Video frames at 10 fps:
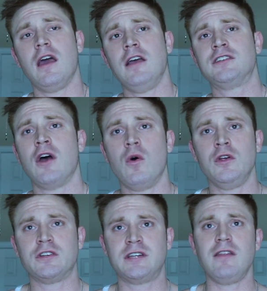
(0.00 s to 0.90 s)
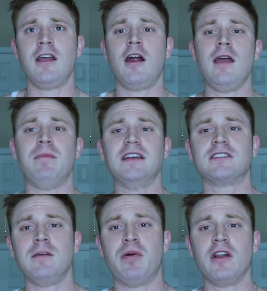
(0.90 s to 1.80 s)
So you're sitting there and
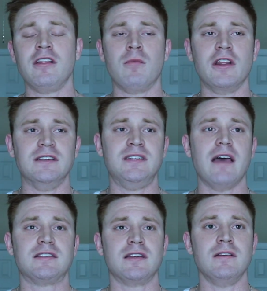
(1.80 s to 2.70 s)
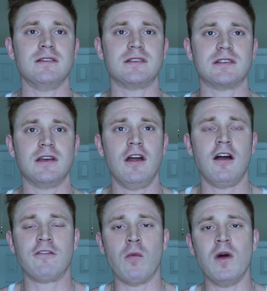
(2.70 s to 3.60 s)
basically putting them on a death sentence
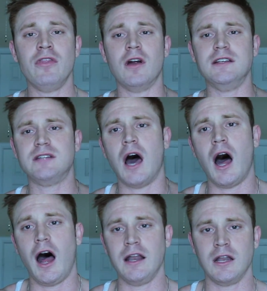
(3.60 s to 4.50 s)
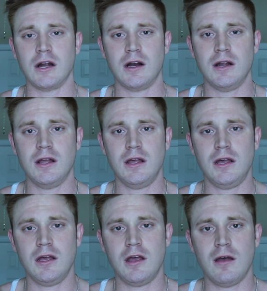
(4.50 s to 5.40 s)
from when they're a toddler
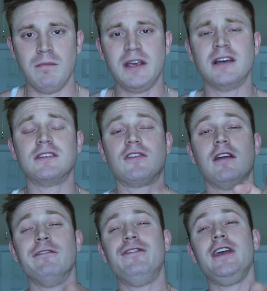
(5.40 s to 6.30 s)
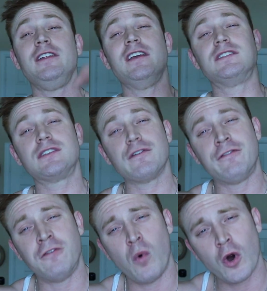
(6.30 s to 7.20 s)
because of convenience
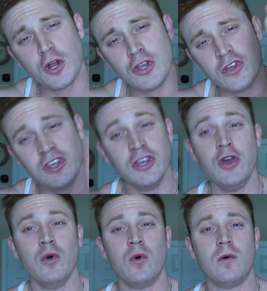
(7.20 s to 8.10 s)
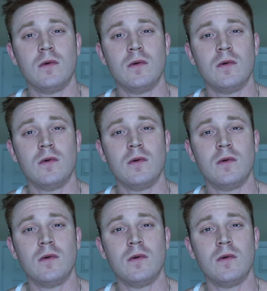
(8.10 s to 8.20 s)
for you.